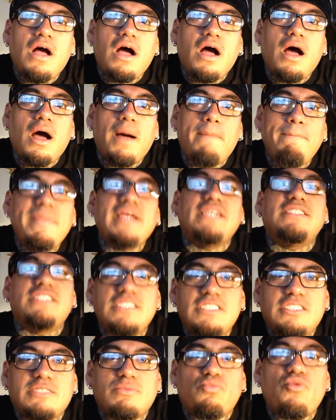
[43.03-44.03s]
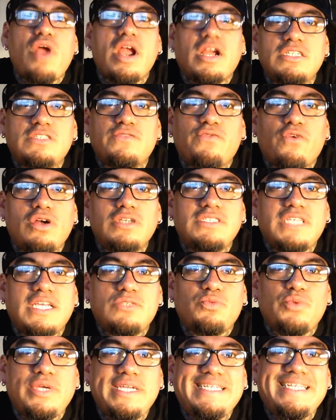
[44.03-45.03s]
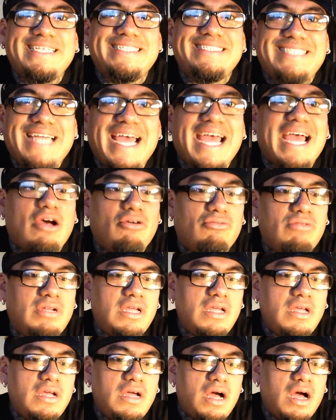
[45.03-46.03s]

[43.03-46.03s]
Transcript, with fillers: uh, mixing some records for us as we get down.